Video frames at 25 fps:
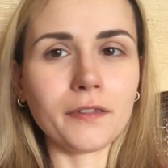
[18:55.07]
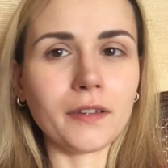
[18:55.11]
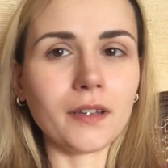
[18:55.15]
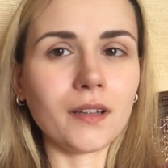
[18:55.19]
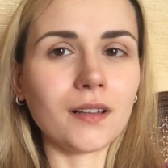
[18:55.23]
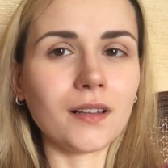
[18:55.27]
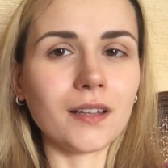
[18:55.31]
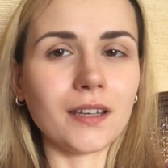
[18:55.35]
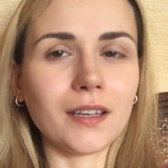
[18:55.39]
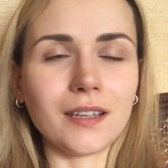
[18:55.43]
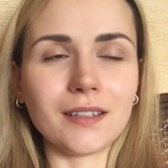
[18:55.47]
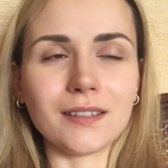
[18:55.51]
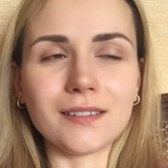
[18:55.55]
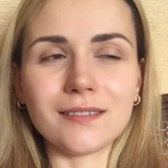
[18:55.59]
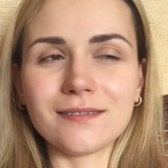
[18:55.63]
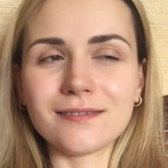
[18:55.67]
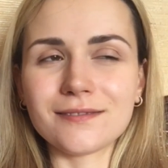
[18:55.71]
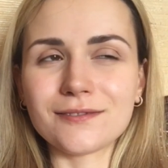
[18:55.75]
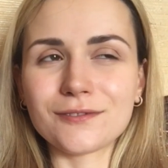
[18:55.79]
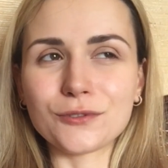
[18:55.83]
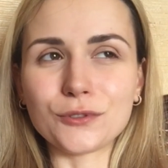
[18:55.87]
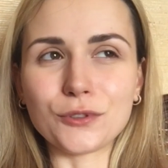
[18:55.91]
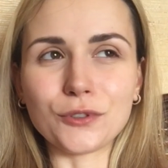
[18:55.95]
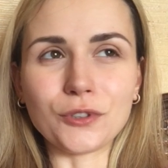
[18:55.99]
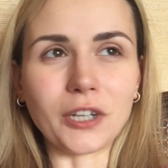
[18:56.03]
feeling
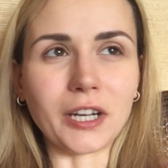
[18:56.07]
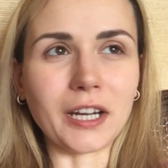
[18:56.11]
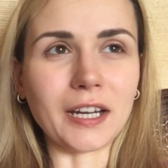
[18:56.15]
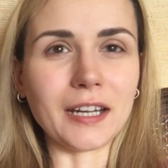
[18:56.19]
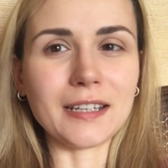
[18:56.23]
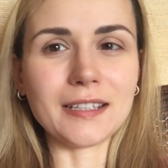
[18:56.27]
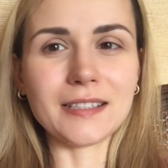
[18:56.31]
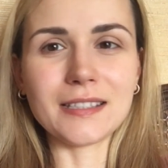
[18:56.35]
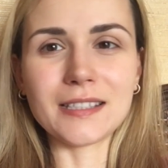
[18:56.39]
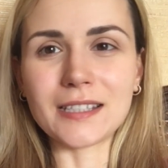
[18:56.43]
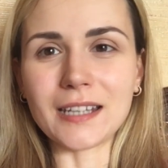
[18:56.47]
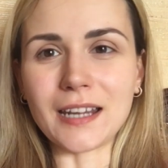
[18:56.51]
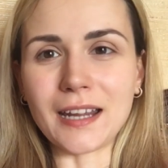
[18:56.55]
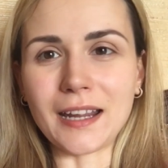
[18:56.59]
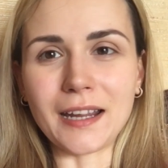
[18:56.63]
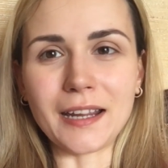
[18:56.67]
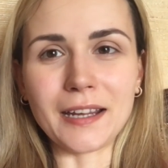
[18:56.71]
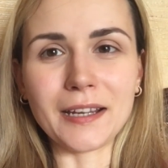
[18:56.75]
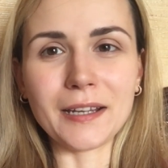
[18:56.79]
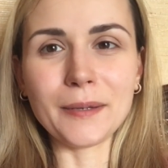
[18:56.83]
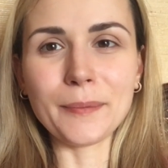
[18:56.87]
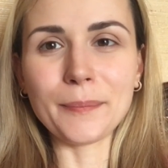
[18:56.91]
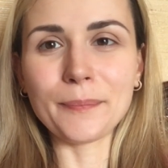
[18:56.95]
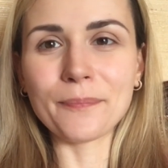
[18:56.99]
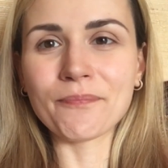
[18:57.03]
great
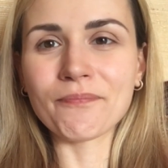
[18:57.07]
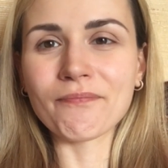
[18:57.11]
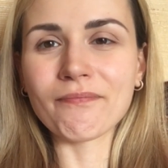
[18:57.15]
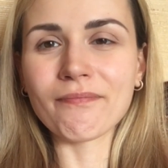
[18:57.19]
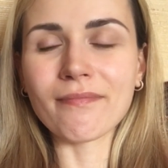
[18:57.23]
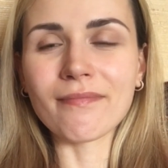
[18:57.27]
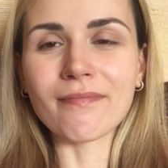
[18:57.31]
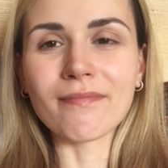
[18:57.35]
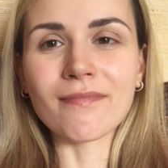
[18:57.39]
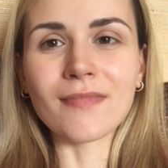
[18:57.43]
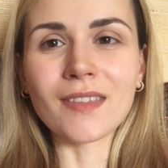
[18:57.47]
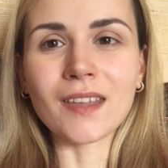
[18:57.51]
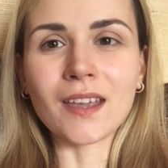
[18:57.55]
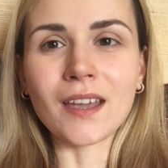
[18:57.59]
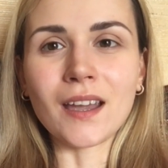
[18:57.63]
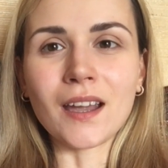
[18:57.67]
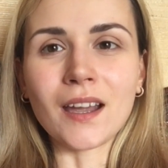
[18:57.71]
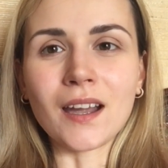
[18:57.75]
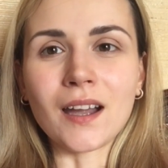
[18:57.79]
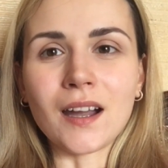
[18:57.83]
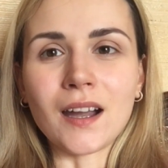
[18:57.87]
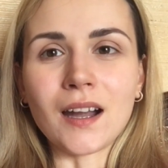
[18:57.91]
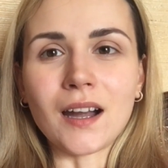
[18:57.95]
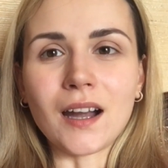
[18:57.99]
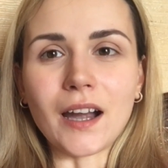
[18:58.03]
today.
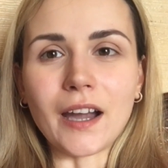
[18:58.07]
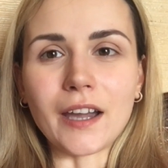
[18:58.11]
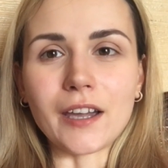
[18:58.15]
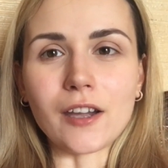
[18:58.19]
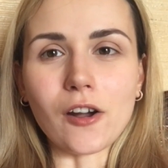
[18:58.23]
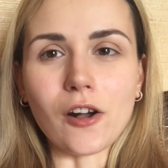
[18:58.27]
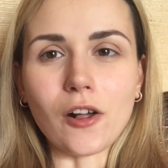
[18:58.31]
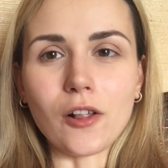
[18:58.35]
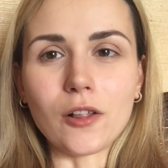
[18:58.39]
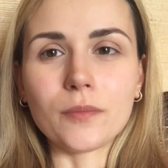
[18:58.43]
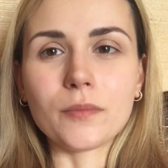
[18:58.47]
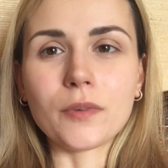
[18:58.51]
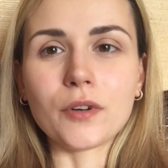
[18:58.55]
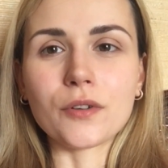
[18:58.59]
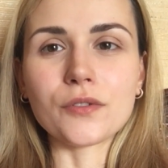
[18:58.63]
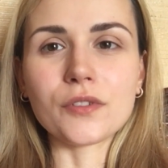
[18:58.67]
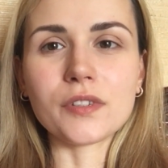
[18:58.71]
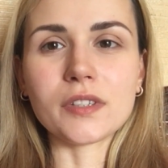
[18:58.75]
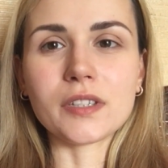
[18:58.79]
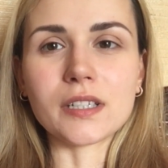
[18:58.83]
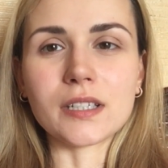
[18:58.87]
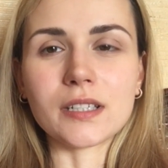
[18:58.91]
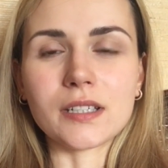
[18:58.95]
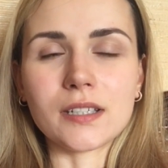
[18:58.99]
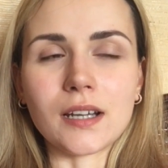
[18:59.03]
I
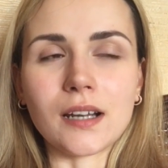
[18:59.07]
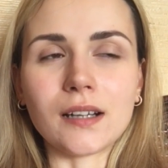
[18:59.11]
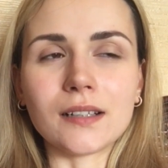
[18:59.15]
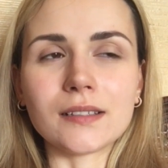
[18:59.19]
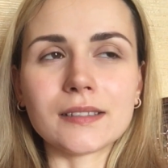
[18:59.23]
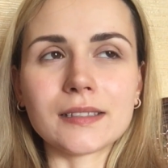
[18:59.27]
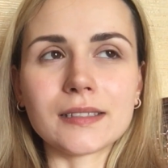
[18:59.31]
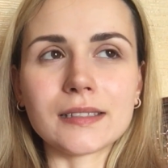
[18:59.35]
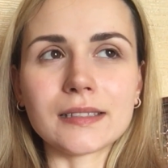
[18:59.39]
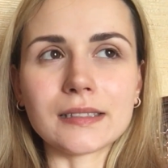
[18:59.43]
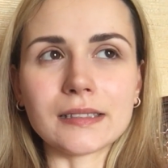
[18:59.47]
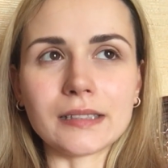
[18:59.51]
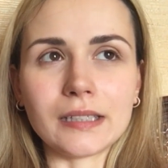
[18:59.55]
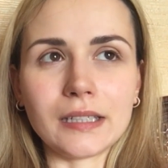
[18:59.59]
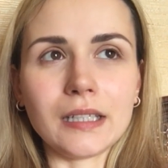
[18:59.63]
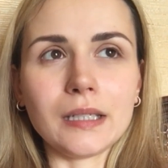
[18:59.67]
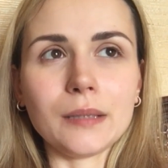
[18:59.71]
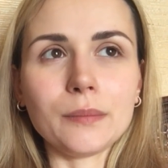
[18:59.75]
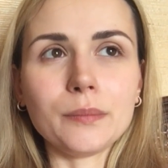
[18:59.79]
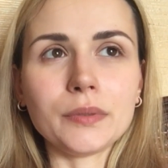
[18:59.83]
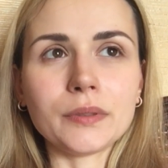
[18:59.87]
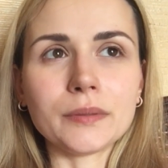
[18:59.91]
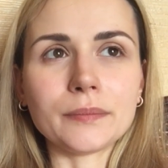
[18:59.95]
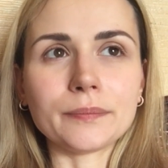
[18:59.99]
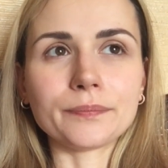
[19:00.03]
almost did not
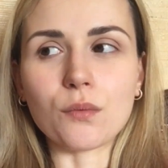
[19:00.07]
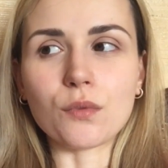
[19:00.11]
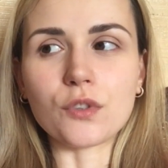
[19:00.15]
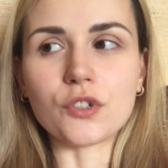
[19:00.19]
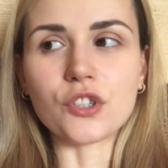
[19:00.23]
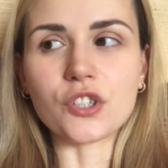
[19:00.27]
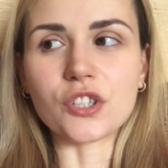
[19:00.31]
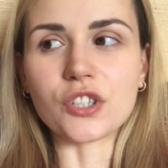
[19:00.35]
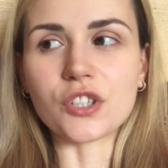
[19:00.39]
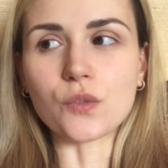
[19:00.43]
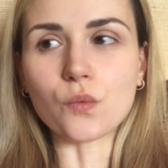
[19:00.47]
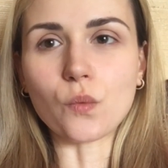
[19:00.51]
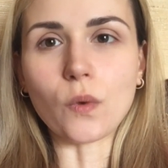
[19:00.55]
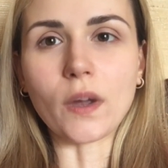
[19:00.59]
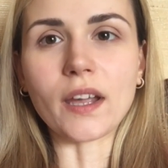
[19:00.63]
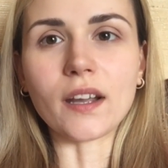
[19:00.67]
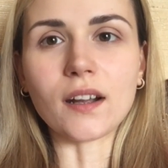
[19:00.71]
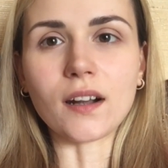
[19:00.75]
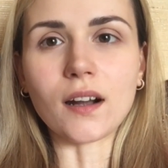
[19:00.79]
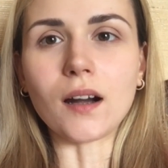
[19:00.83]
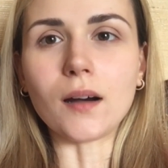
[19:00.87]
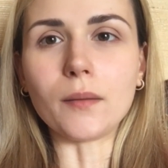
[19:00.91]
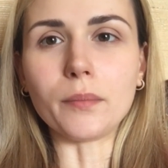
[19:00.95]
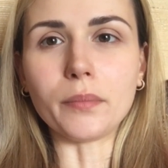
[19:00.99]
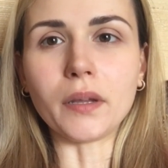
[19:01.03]
sleep. I would just
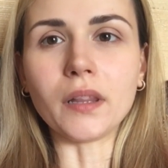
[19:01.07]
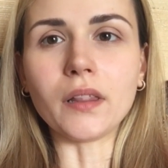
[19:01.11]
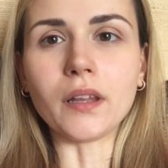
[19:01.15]
wake up a